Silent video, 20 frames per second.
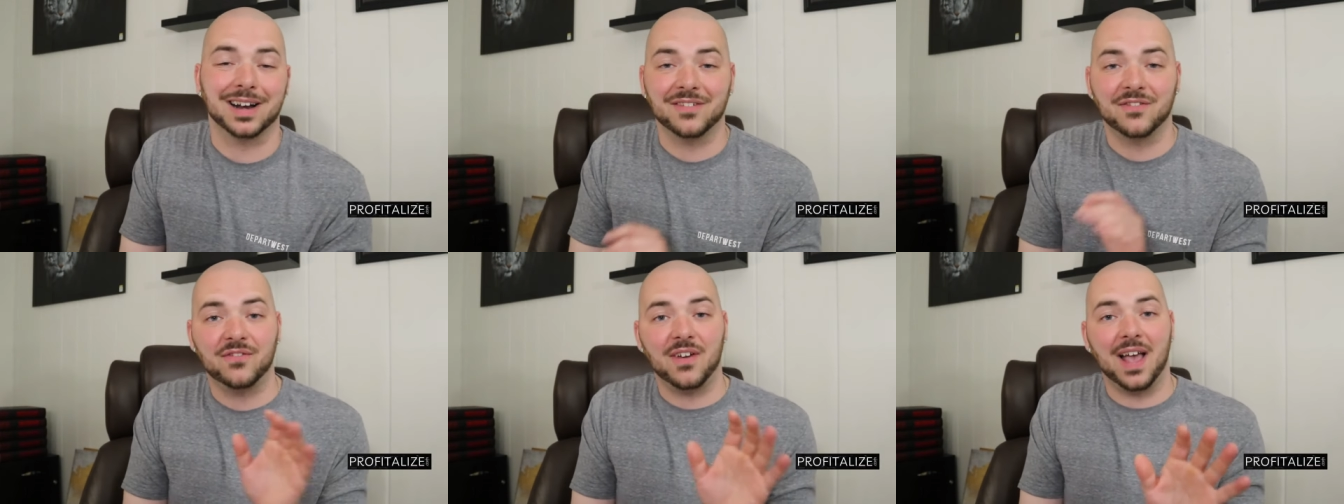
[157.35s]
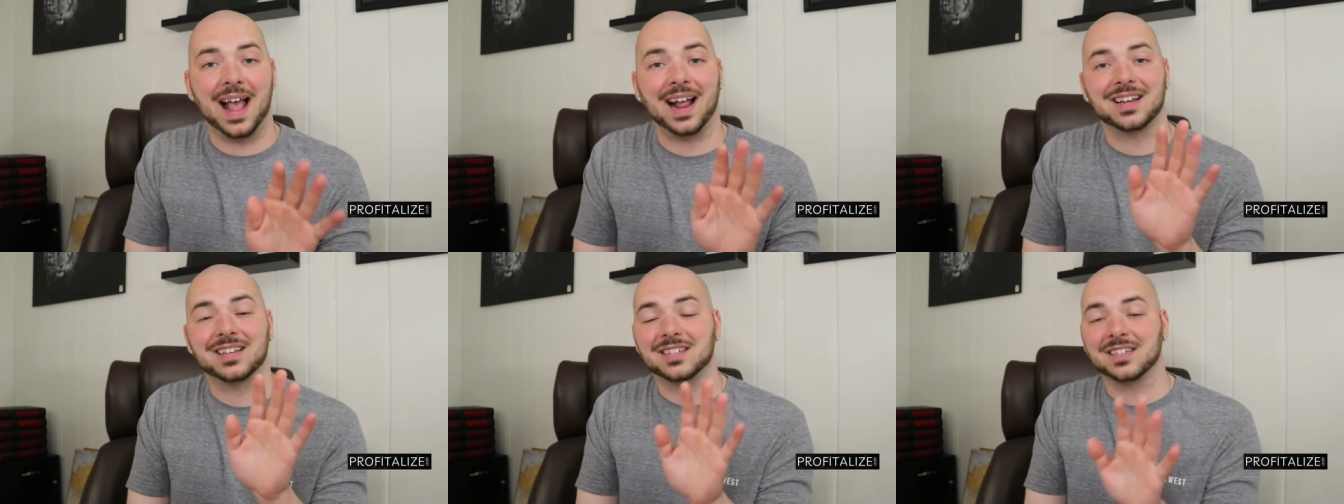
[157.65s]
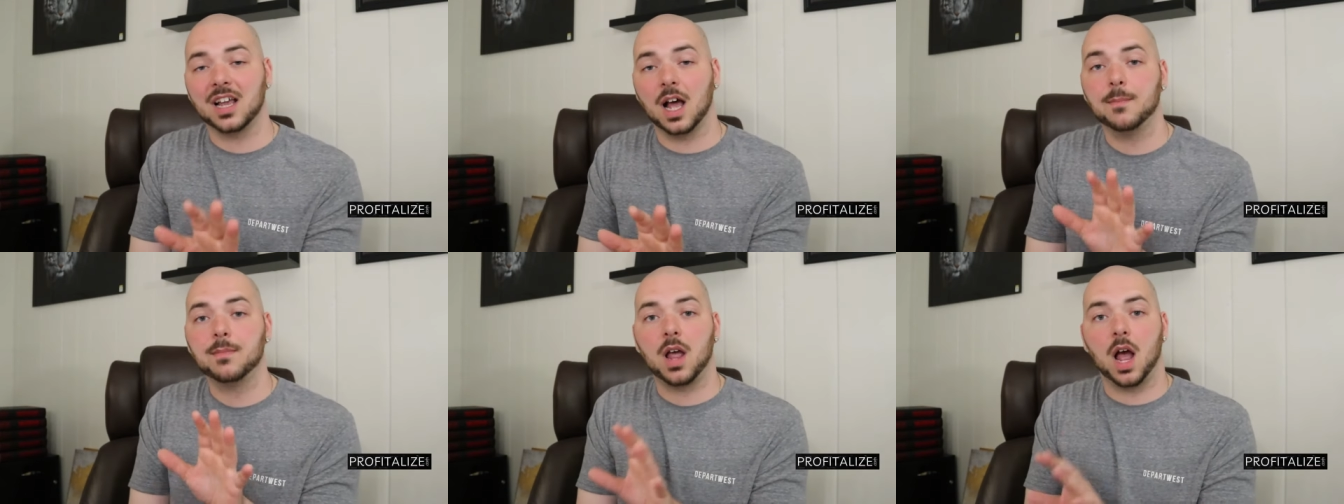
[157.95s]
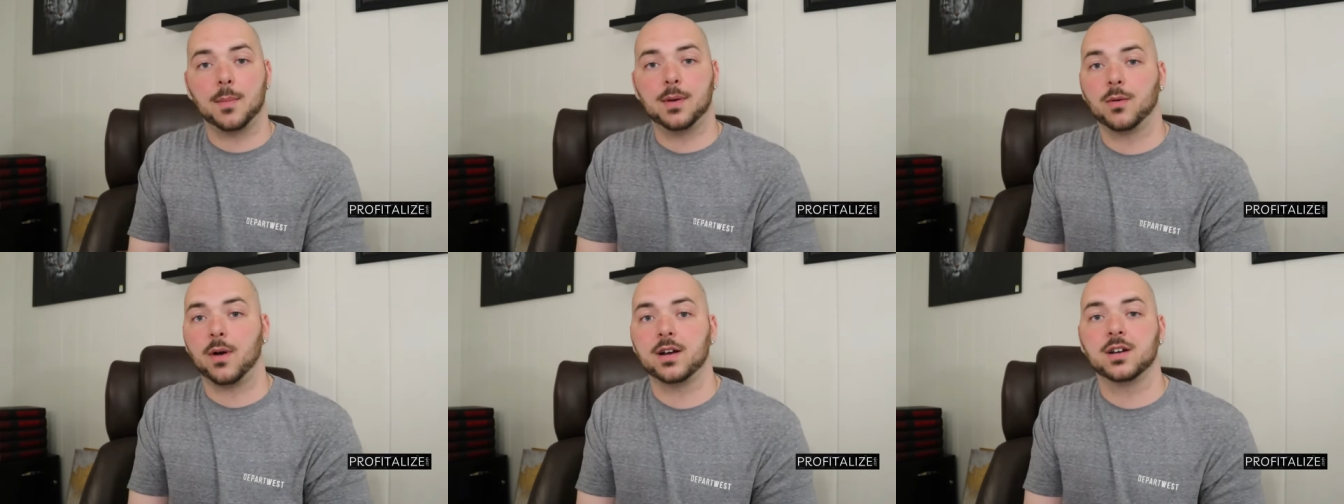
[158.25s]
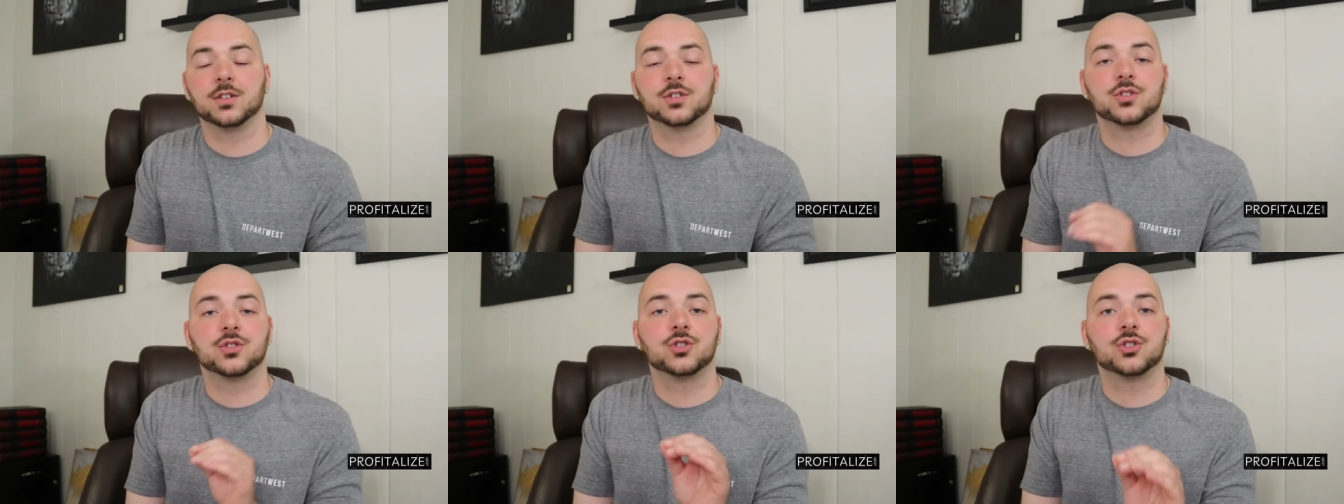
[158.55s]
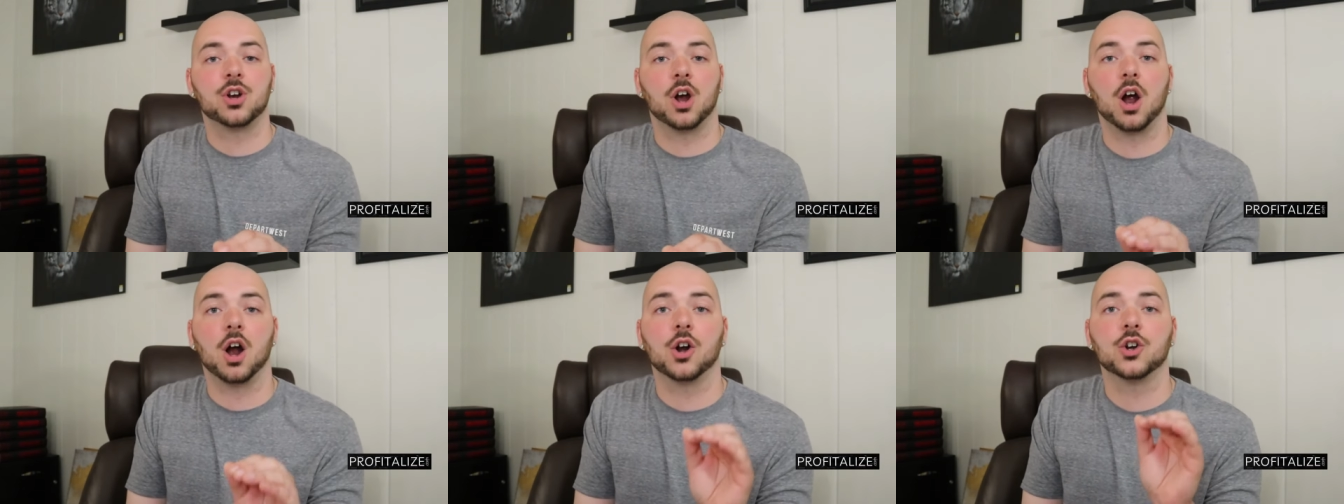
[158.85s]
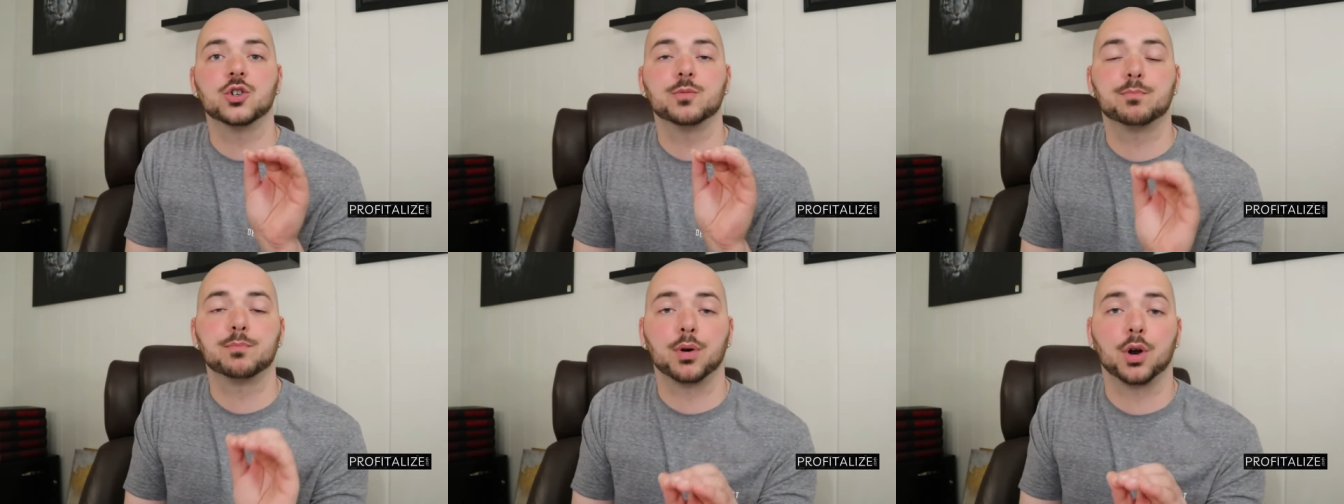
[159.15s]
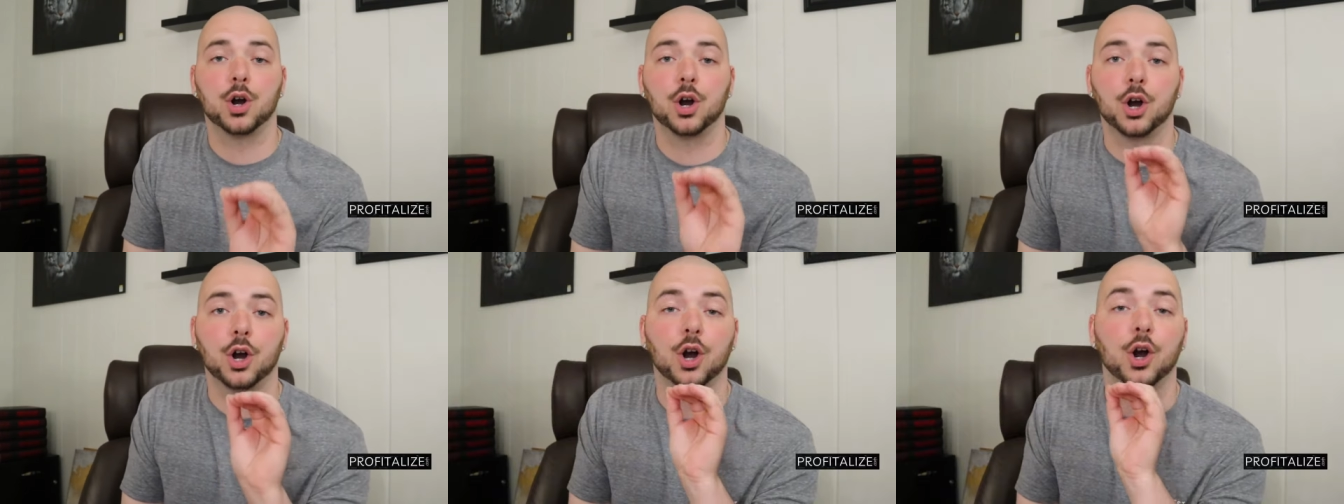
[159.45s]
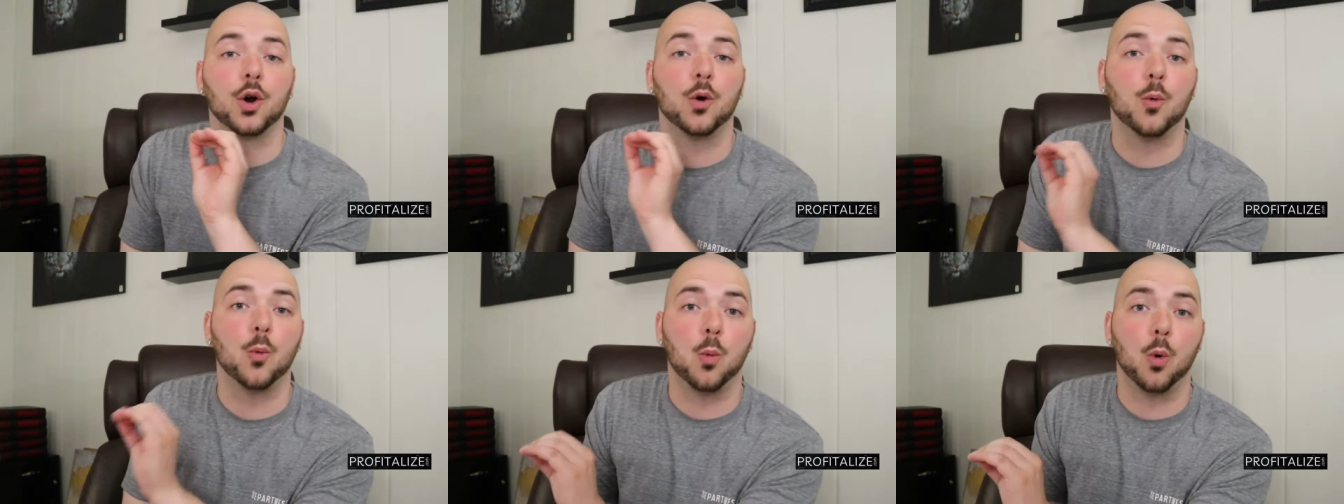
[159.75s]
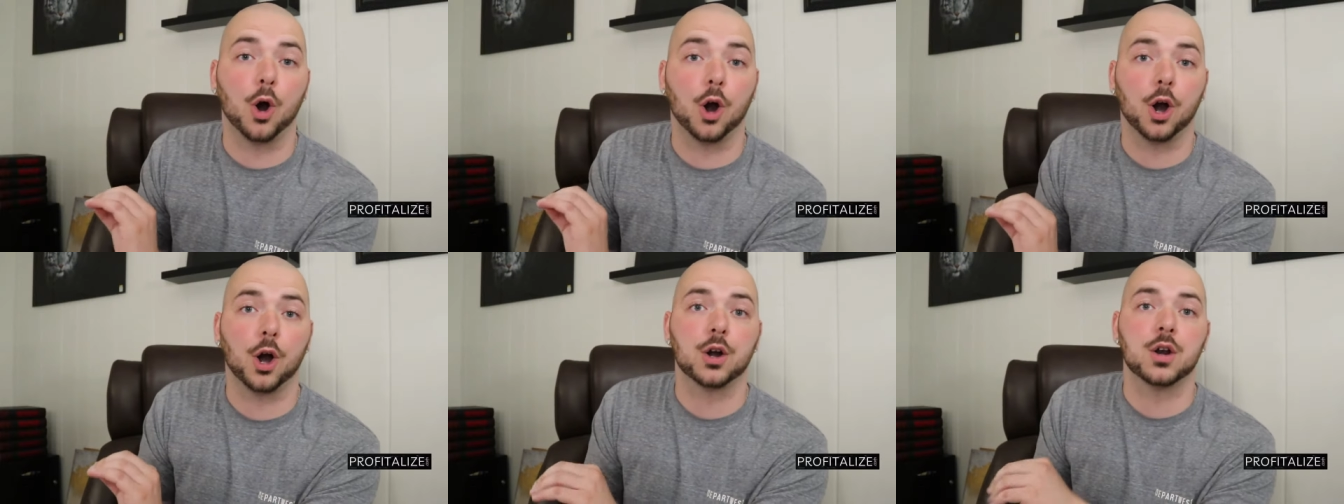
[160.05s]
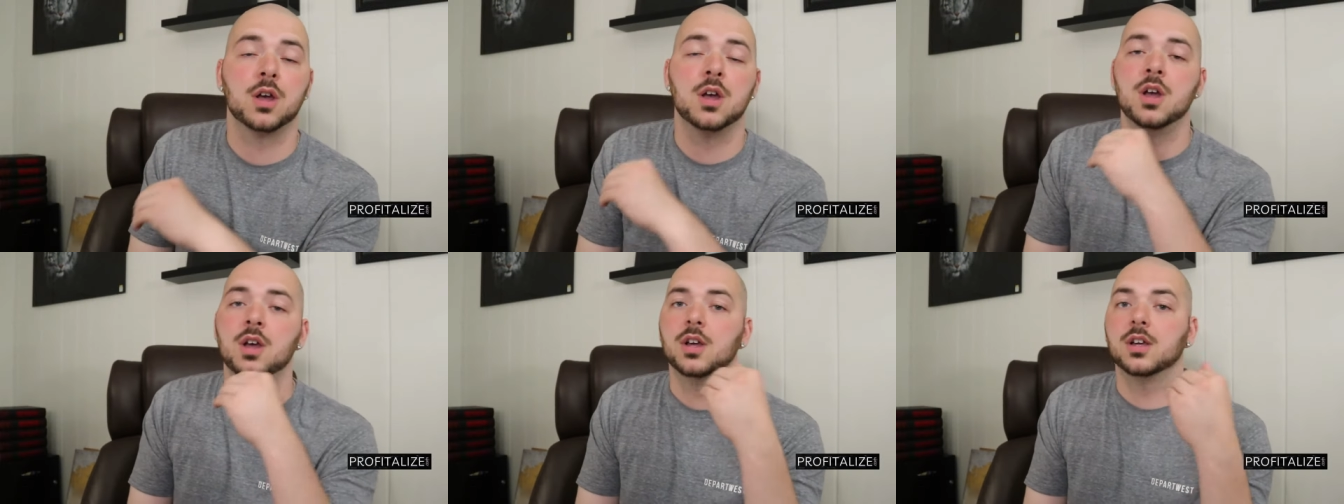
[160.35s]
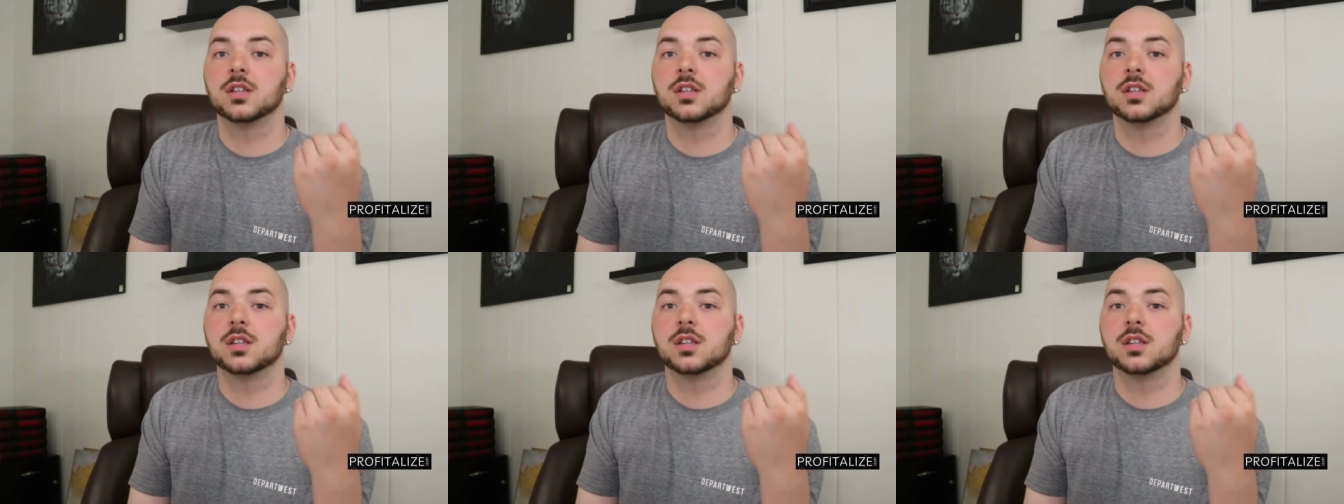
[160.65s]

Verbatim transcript: In fact, some copywriters charge per word,